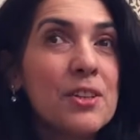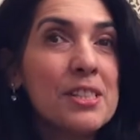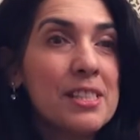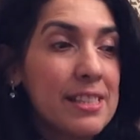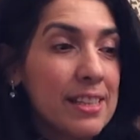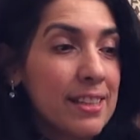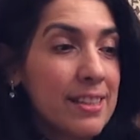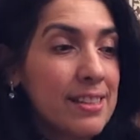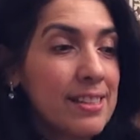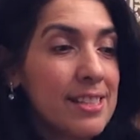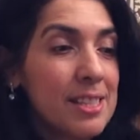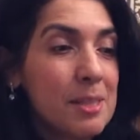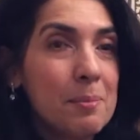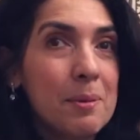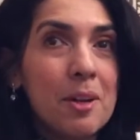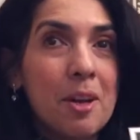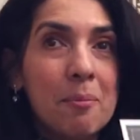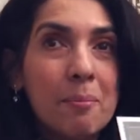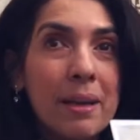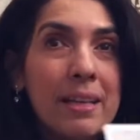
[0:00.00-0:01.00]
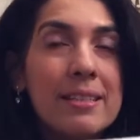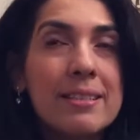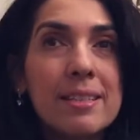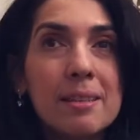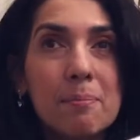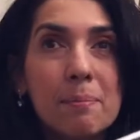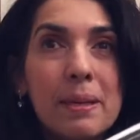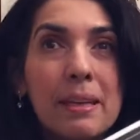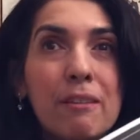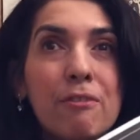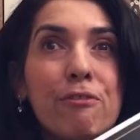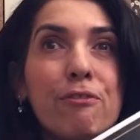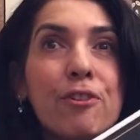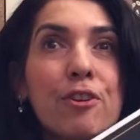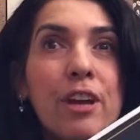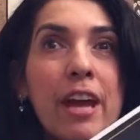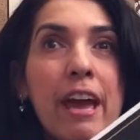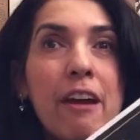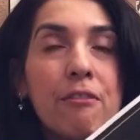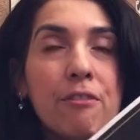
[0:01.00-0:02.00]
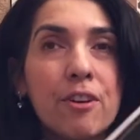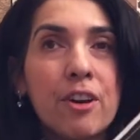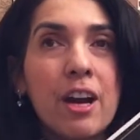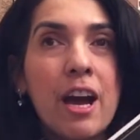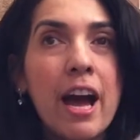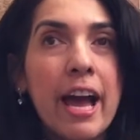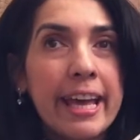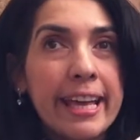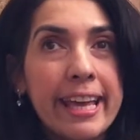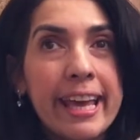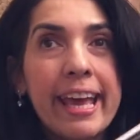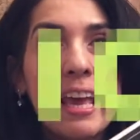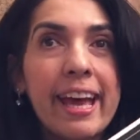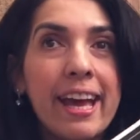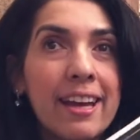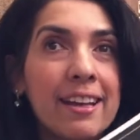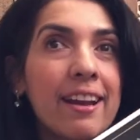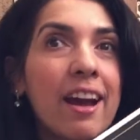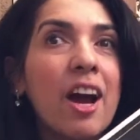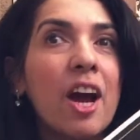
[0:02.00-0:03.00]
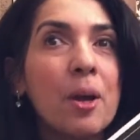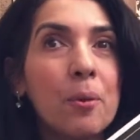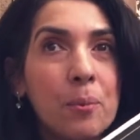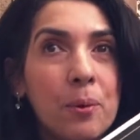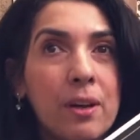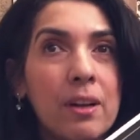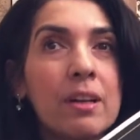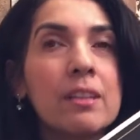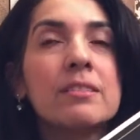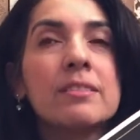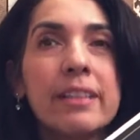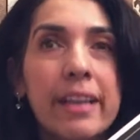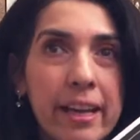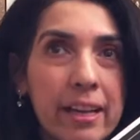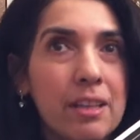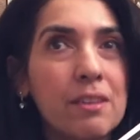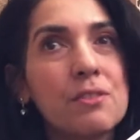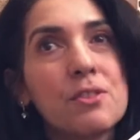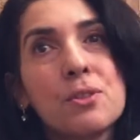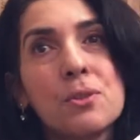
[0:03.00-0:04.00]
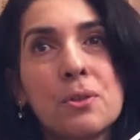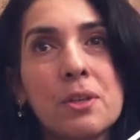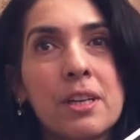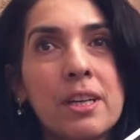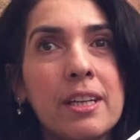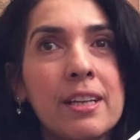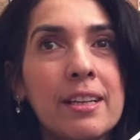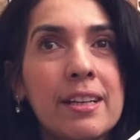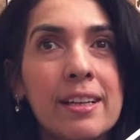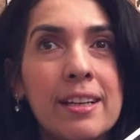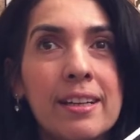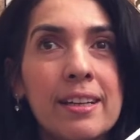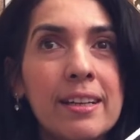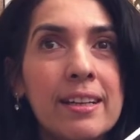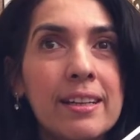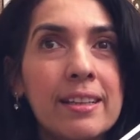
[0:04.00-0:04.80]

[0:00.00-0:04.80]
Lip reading: Seriously, this has been on my DP forever. I can, I will, end of story.